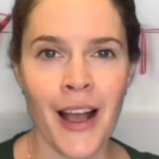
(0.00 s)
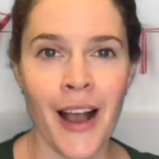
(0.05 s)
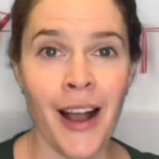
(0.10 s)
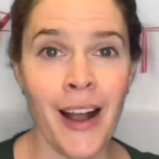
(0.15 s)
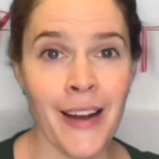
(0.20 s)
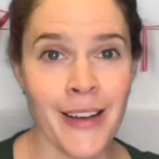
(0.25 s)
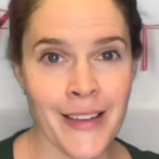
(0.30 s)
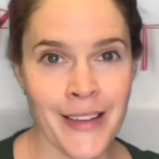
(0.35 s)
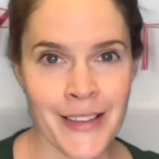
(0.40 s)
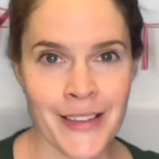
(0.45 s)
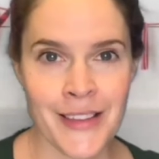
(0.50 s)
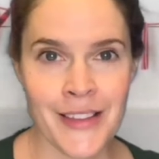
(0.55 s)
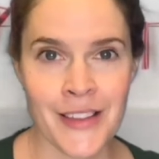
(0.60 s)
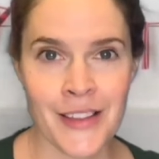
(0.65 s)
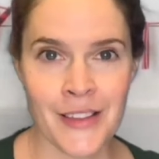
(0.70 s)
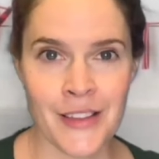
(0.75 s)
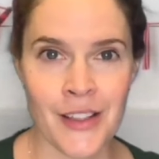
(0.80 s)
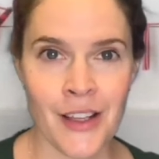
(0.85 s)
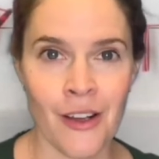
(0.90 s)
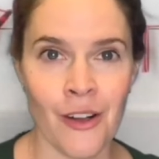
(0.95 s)
tiniest
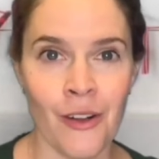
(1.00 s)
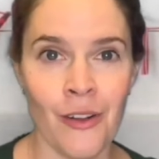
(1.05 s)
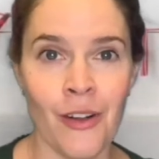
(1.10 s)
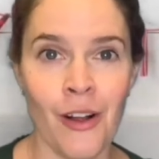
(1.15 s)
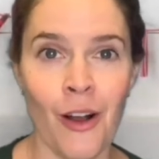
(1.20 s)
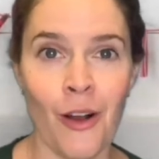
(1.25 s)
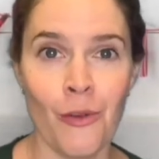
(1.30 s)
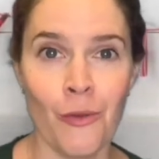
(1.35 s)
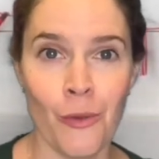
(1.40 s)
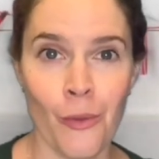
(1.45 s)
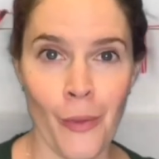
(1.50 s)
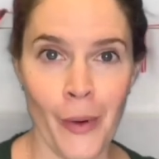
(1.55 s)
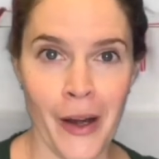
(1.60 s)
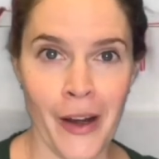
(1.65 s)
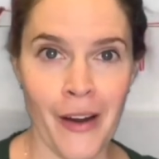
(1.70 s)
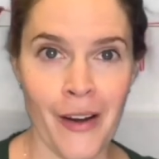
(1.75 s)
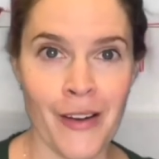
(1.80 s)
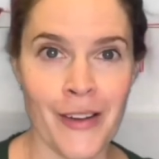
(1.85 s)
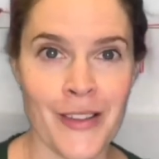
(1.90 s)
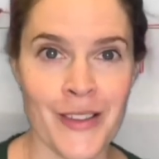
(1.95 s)
detail of
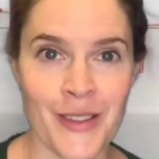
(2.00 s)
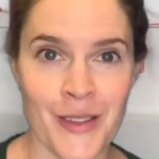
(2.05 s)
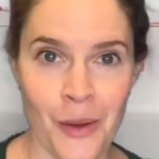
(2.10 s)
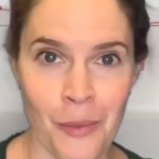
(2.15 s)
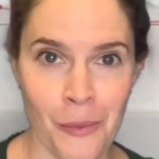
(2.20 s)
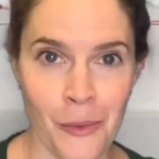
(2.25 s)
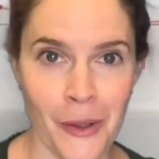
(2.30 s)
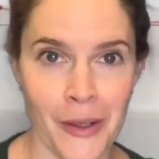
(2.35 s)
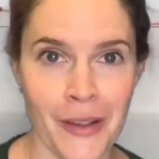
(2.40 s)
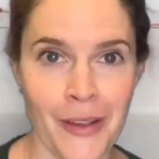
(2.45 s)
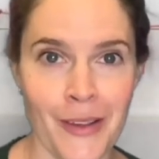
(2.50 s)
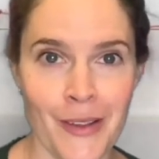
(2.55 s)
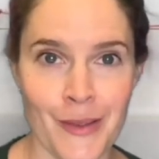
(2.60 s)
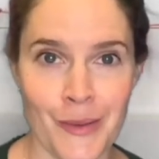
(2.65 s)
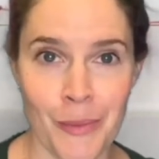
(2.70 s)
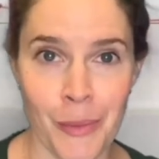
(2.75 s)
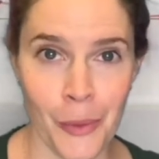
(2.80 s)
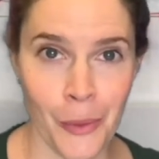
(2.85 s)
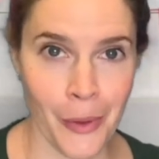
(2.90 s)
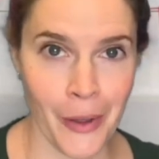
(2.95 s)
where someone is
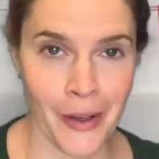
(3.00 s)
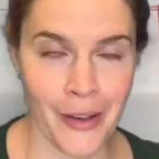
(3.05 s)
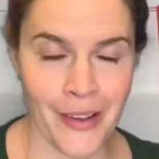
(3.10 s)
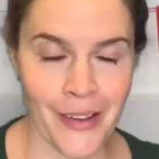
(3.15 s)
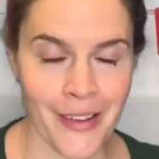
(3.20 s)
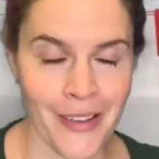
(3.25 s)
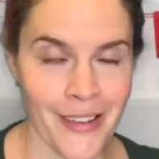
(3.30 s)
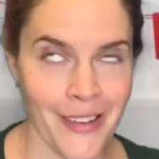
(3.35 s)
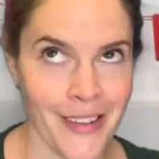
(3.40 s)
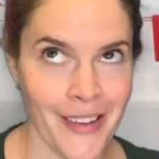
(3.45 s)
born.